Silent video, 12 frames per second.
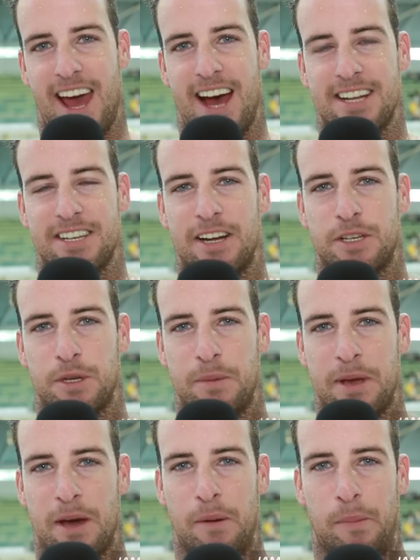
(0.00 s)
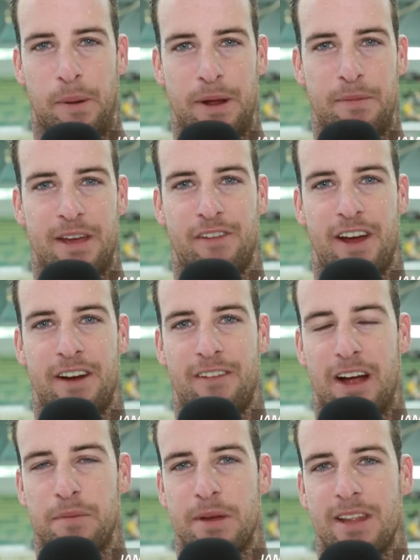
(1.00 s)
Outside of swimming, I'm a pretty big fan
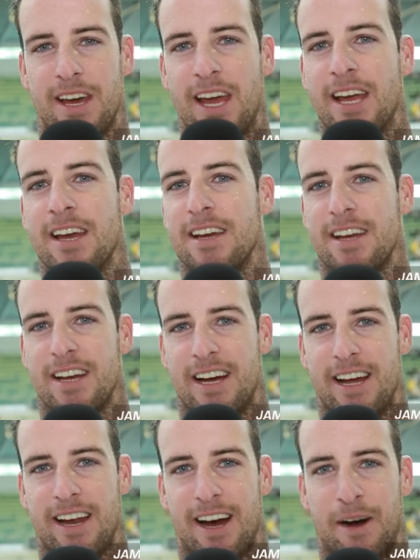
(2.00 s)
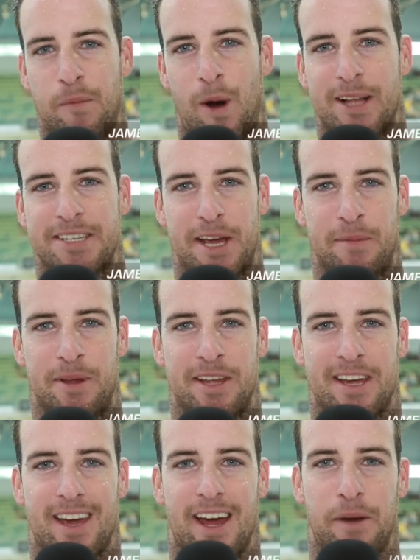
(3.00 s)
of rugby league, and my team are
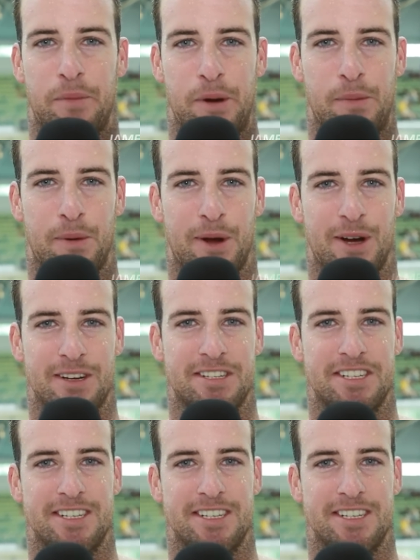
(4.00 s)
the Canterbury Bulldogs.